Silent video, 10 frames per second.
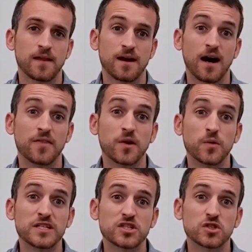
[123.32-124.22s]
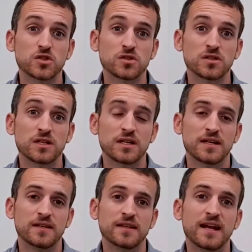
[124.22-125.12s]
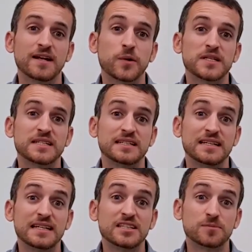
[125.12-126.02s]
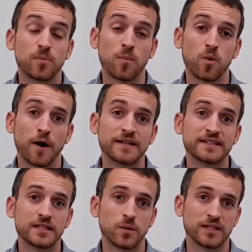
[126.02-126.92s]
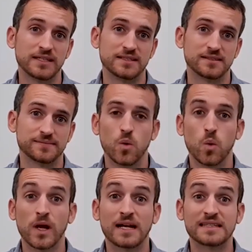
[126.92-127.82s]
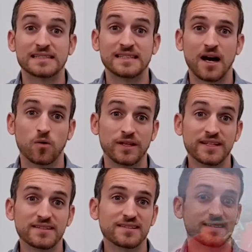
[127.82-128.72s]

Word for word: and the reason they are increasing its popularity nowadays. We can see now this